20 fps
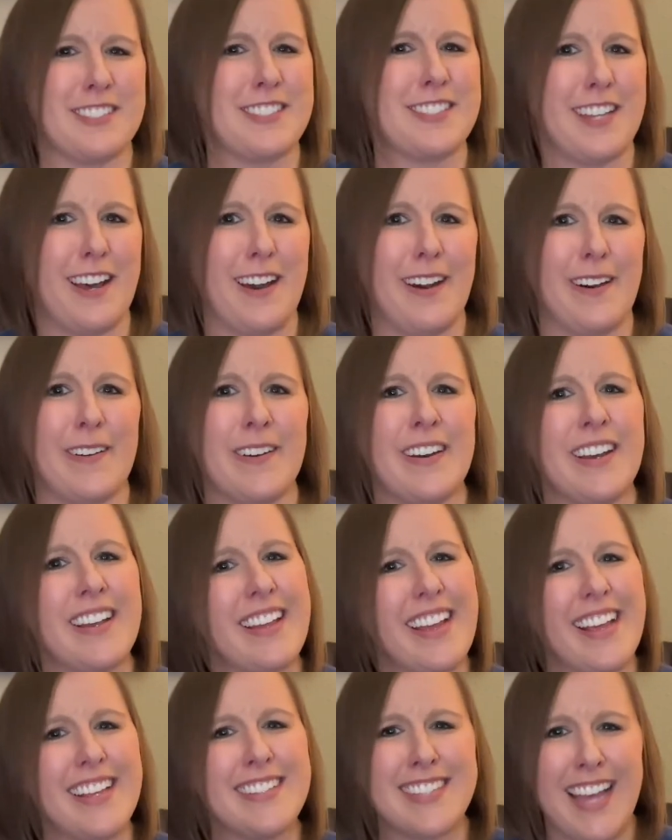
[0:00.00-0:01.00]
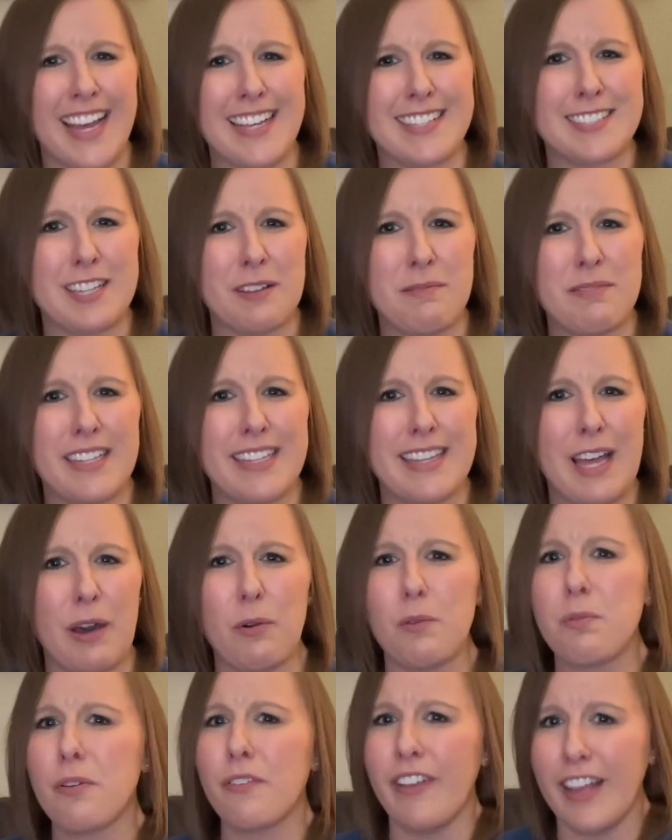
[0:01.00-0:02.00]
So is that something that will
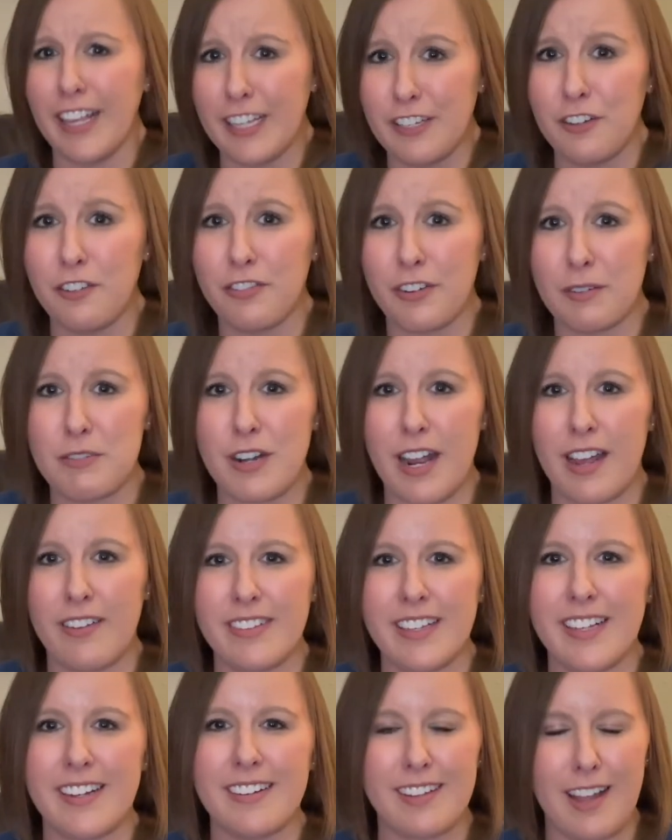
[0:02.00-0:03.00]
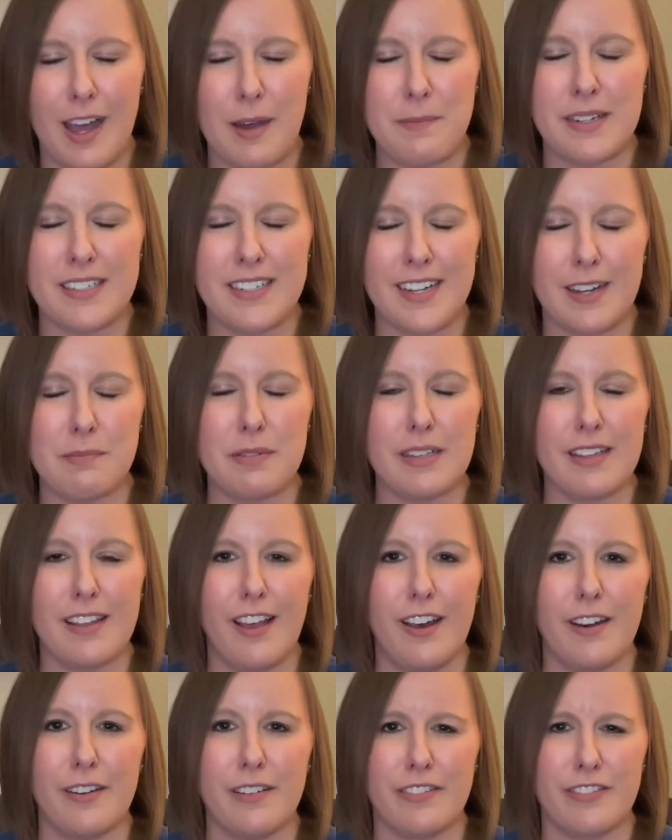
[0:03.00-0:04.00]
prevent you from traveling? Comment down
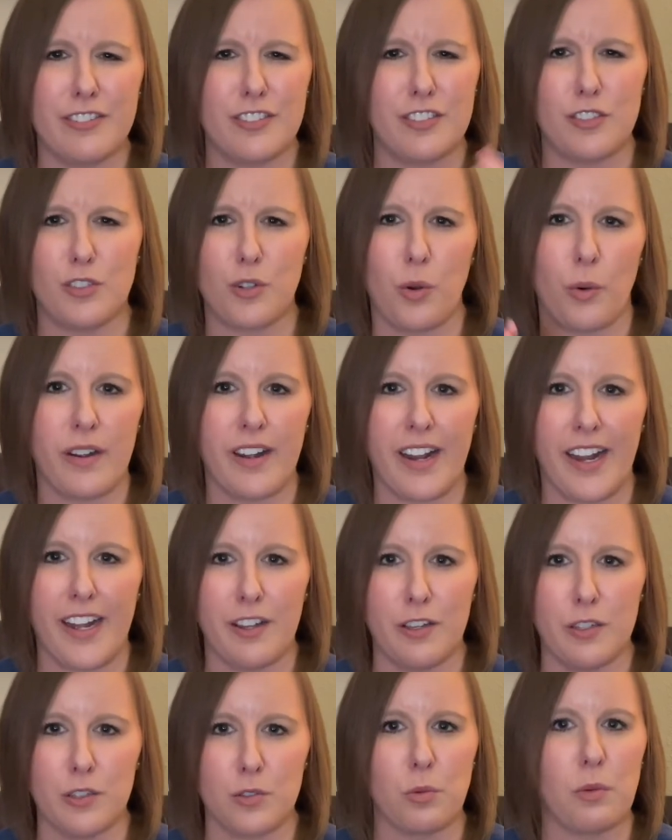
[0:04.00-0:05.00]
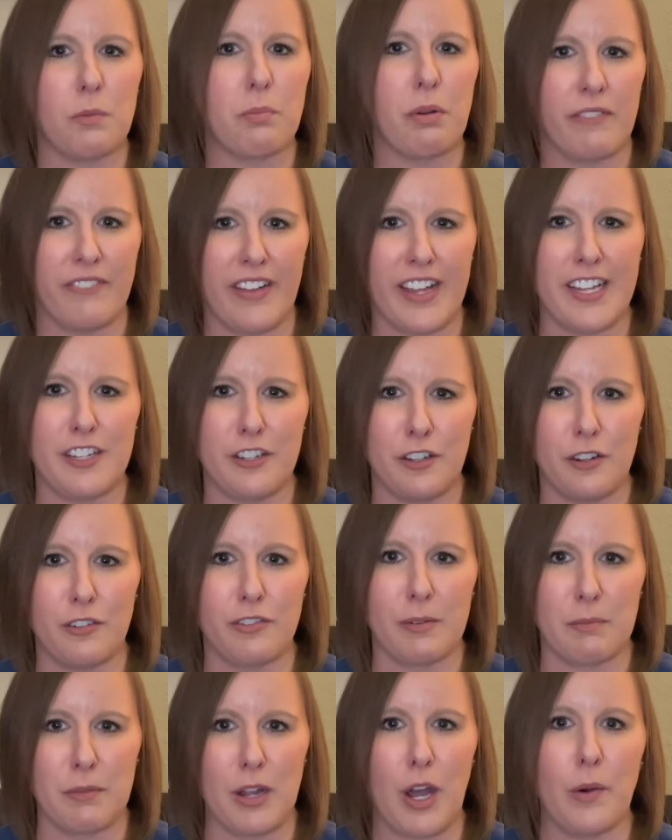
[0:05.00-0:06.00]
below if tornadoes would prevent you
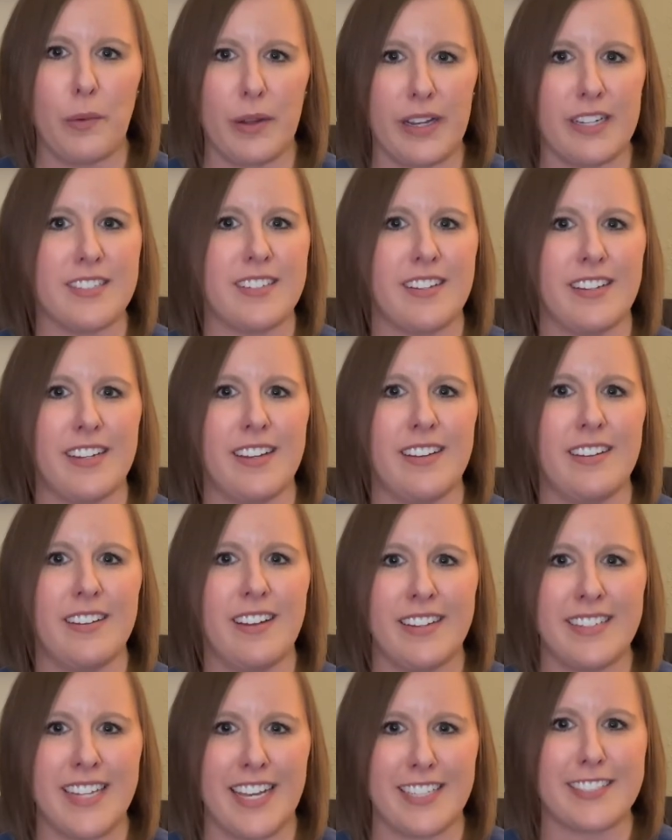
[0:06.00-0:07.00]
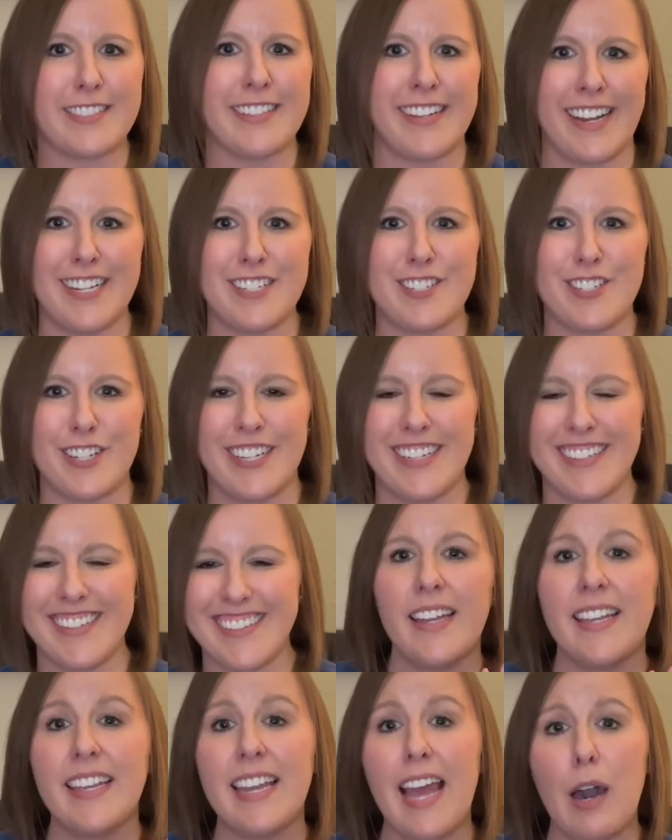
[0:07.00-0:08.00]
from going to a destination.
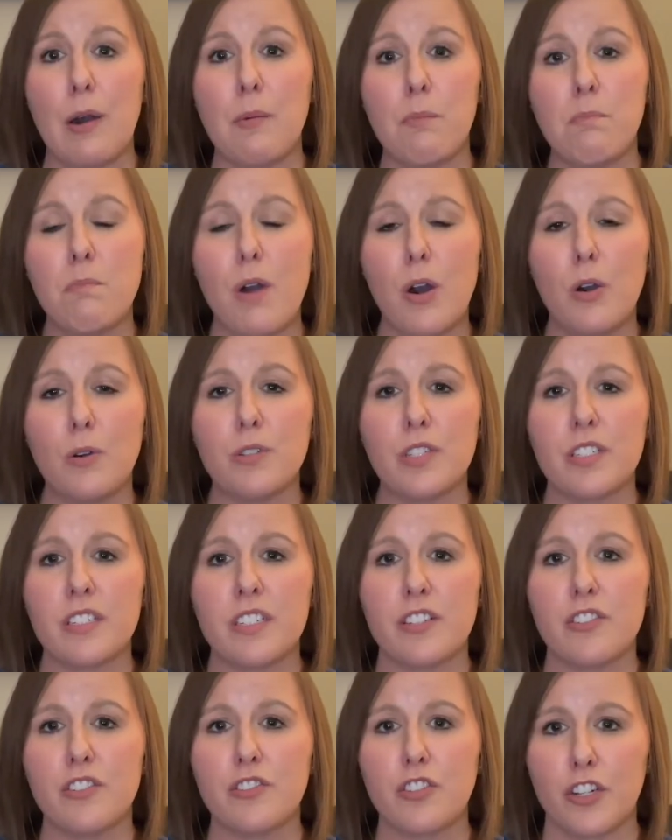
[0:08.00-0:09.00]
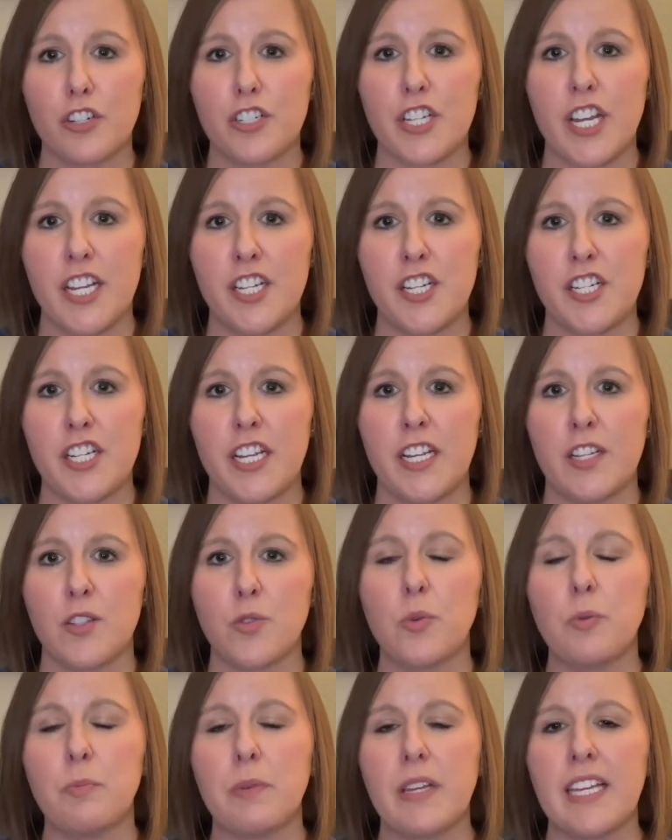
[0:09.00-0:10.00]
Now, most search engines
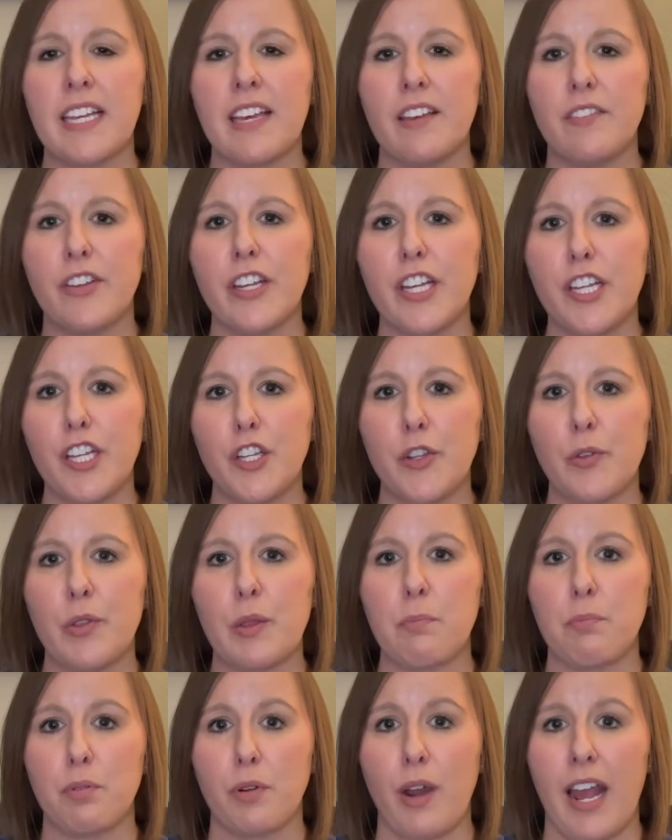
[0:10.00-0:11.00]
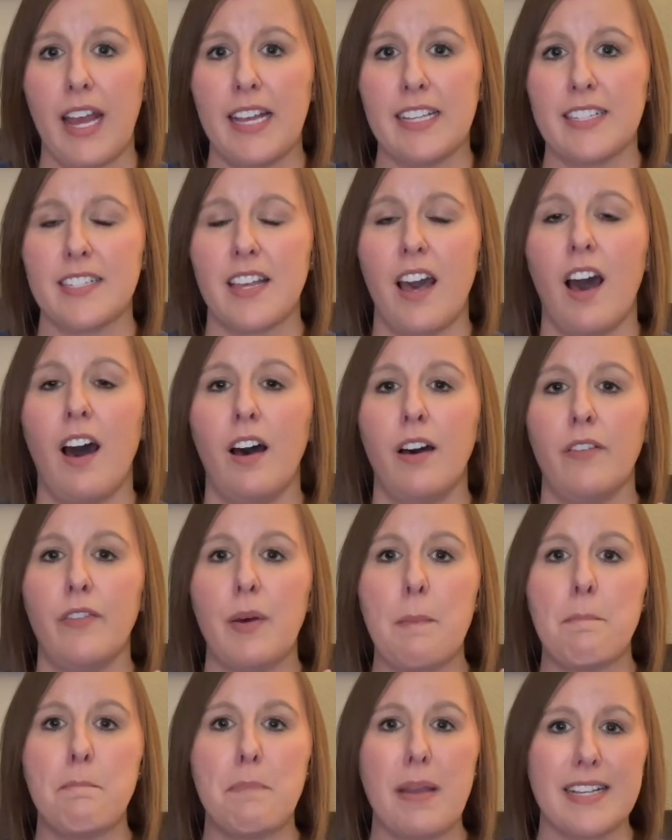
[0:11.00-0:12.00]
will be giving you the price
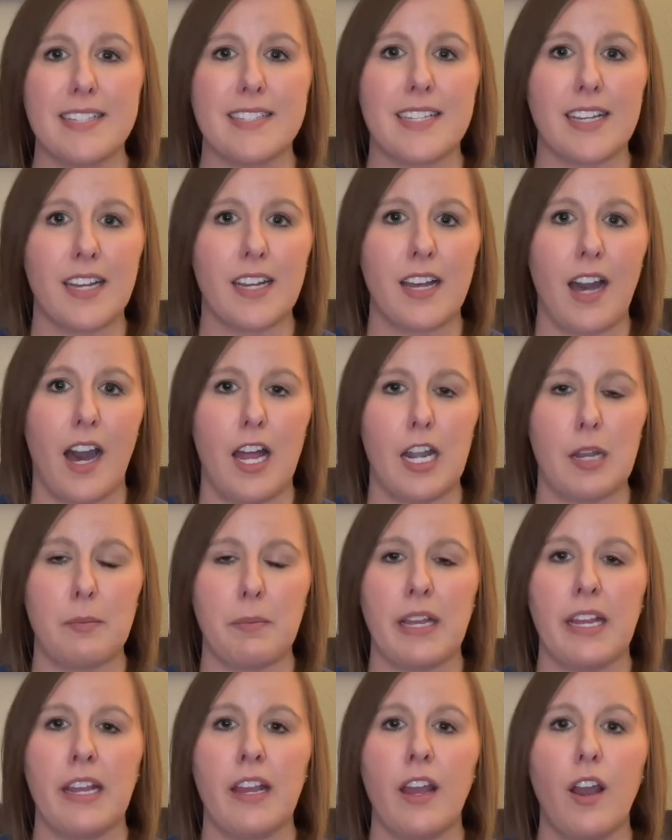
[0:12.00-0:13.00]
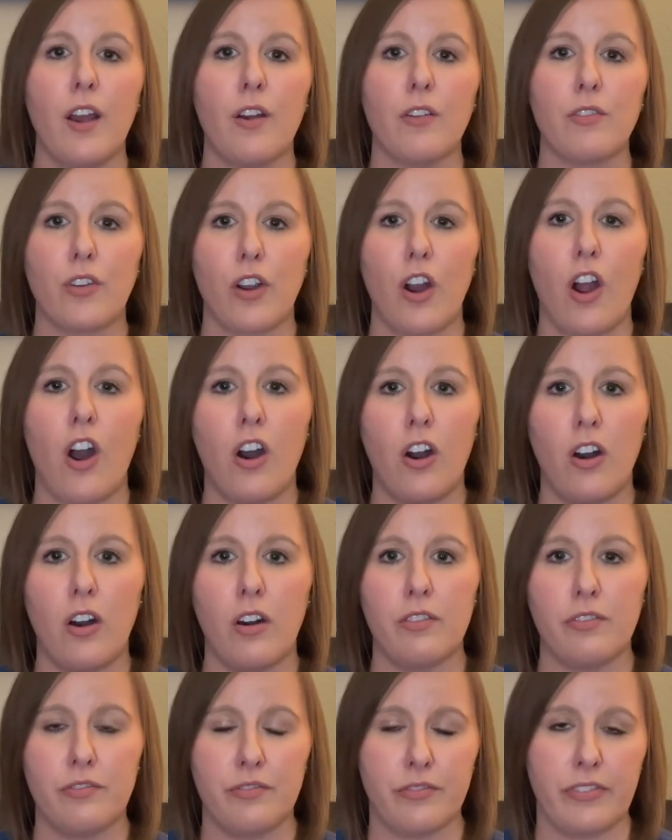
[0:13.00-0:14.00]
of basic economy for all
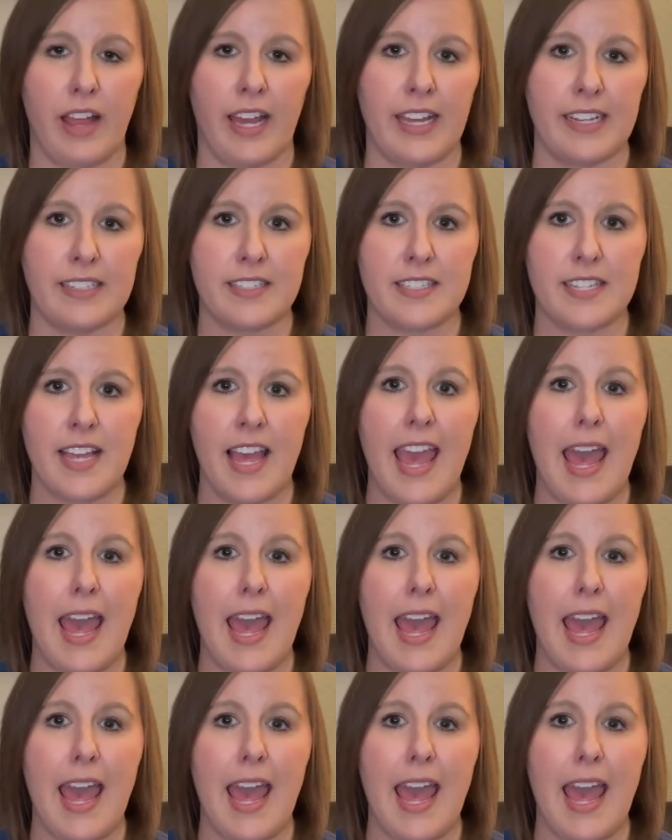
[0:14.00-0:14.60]
flights.